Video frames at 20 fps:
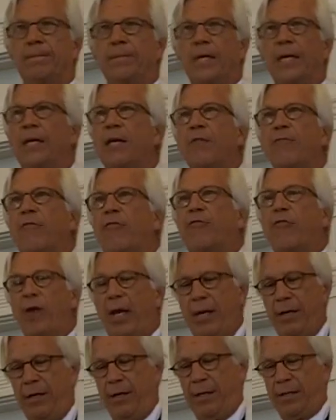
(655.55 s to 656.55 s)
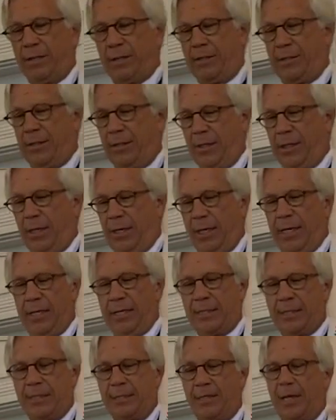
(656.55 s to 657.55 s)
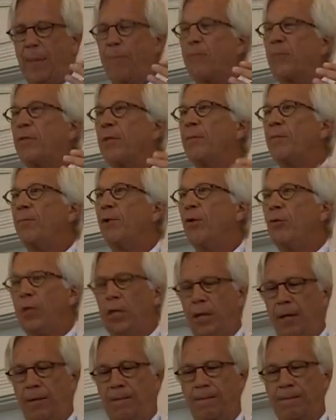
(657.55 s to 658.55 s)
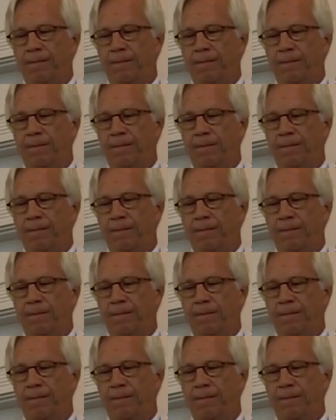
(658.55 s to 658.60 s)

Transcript: It can frighten us in its depth and beauty.